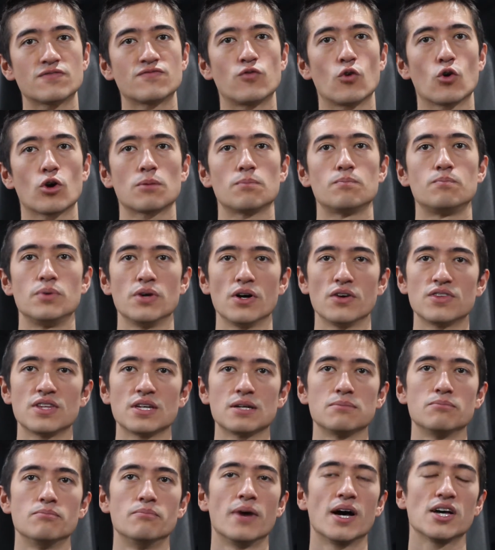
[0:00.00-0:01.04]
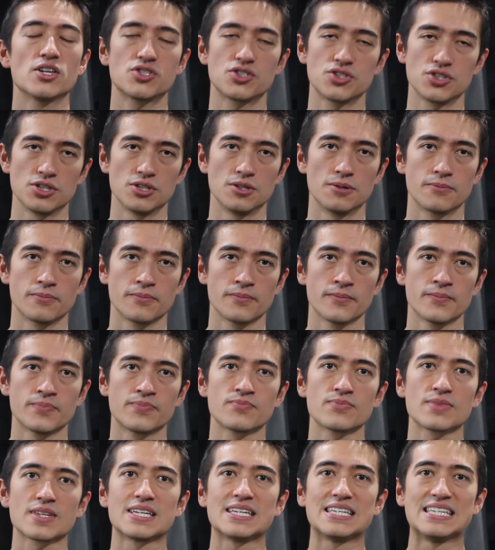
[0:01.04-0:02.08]
for building muscle.
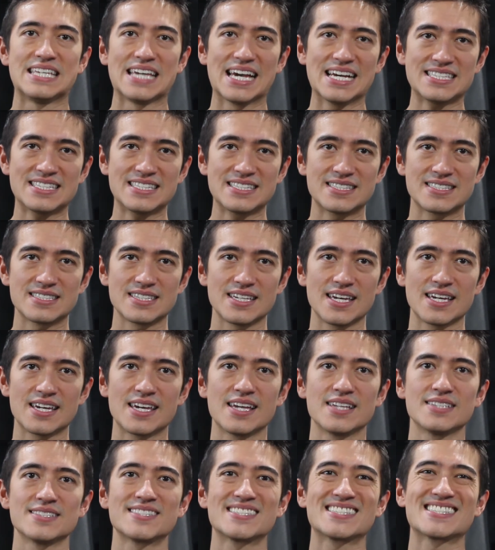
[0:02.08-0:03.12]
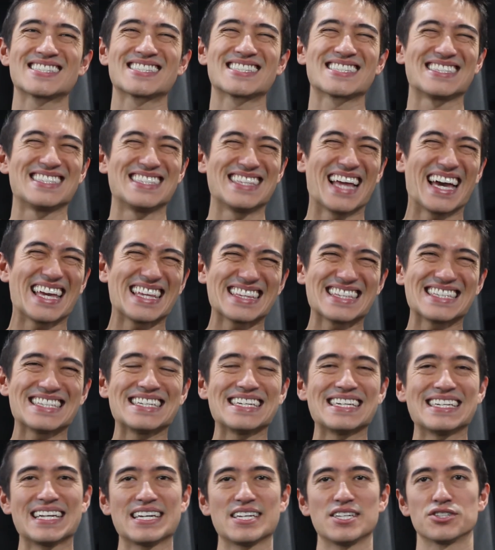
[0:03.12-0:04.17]
Yes, it can slightly
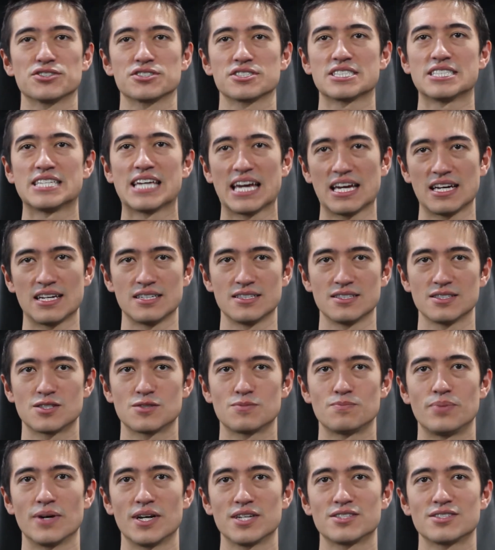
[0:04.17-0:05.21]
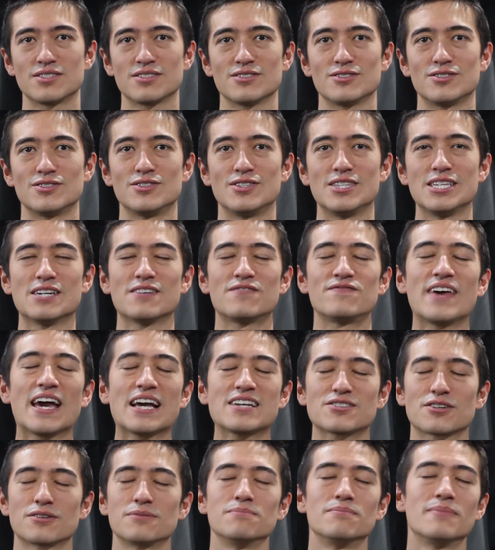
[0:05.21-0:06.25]
eat at your gains, but the
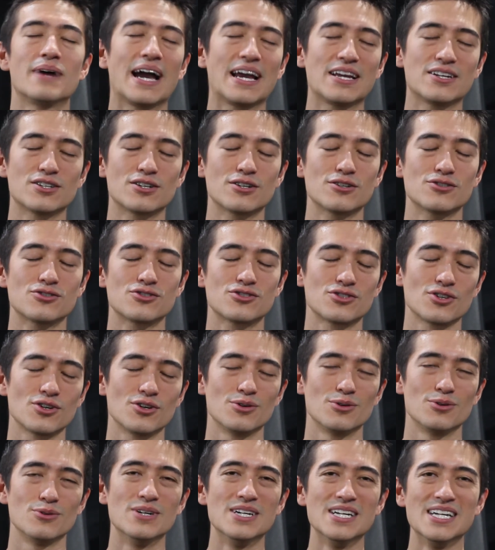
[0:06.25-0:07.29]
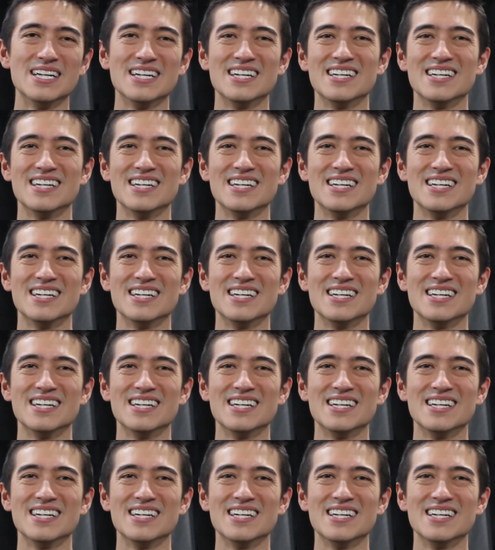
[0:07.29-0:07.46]
effects are minor, so